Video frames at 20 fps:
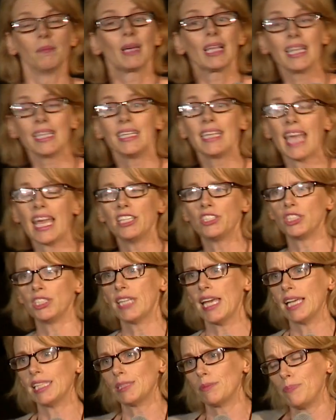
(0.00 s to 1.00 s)
Litigation
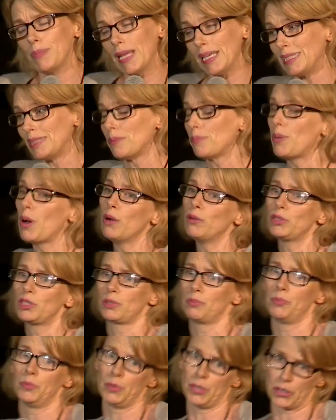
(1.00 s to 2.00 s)
takes place
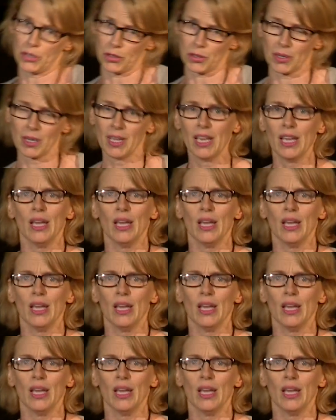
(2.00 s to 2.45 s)
post-murder.